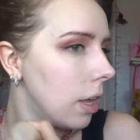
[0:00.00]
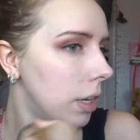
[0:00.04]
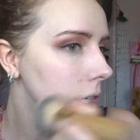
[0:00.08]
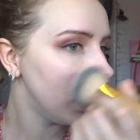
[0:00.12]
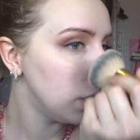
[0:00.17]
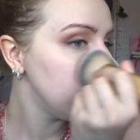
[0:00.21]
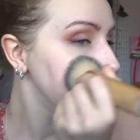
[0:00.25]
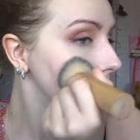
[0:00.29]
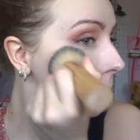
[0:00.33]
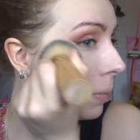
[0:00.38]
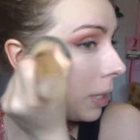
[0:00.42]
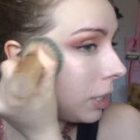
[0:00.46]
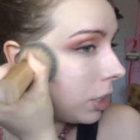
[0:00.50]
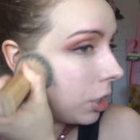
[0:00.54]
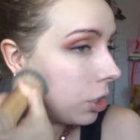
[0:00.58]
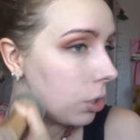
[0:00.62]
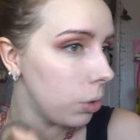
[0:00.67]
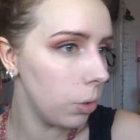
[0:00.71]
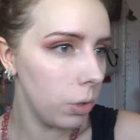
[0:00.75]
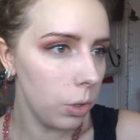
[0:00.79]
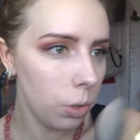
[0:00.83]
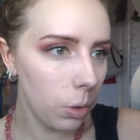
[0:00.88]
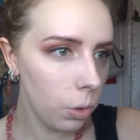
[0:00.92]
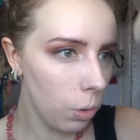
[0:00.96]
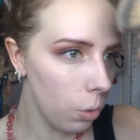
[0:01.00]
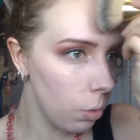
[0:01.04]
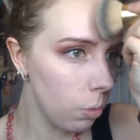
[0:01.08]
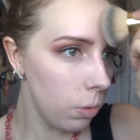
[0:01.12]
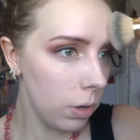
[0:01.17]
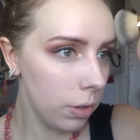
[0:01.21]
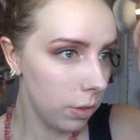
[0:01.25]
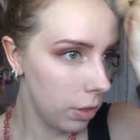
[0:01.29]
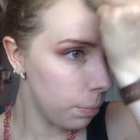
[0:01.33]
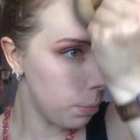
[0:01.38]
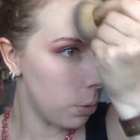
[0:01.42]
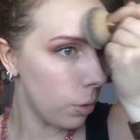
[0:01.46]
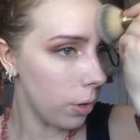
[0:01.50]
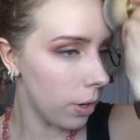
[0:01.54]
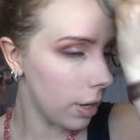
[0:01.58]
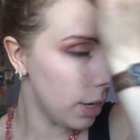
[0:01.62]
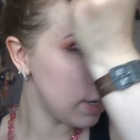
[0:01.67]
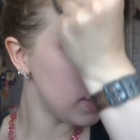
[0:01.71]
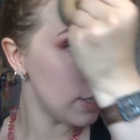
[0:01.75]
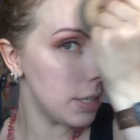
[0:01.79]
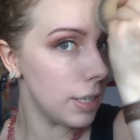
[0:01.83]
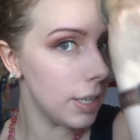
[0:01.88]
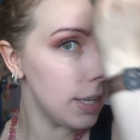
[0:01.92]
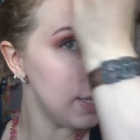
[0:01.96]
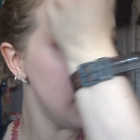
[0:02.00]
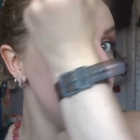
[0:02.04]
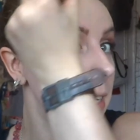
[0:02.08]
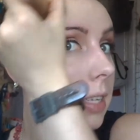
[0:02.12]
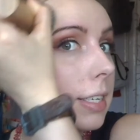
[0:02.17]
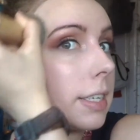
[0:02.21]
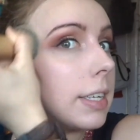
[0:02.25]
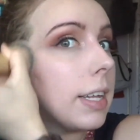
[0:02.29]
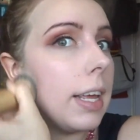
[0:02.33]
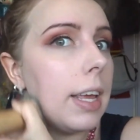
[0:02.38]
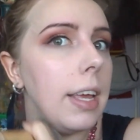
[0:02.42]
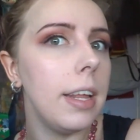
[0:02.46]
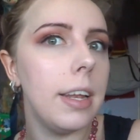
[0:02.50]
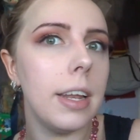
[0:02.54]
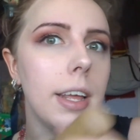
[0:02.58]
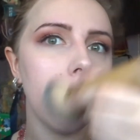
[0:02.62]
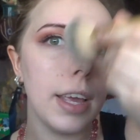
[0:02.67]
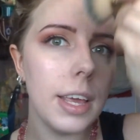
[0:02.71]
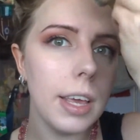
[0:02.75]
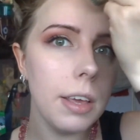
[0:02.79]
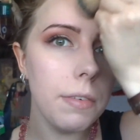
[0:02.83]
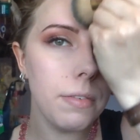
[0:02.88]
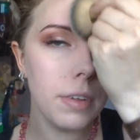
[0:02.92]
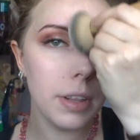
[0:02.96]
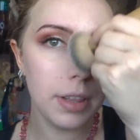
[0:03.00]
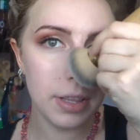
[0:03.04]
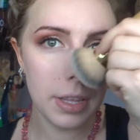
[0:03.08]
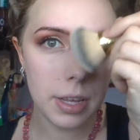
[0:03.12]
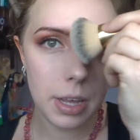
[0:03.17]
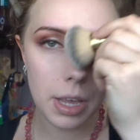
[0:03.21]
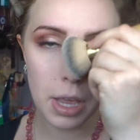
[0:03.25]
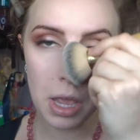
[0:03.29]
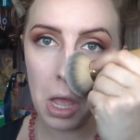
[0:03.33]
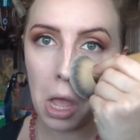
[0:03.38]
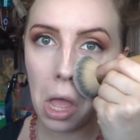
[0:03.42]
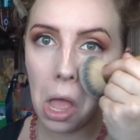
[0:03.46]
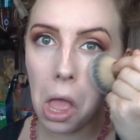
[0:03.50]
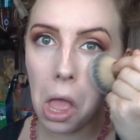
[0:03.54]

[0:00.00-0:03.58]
just to make sure that all of the product is in evenly.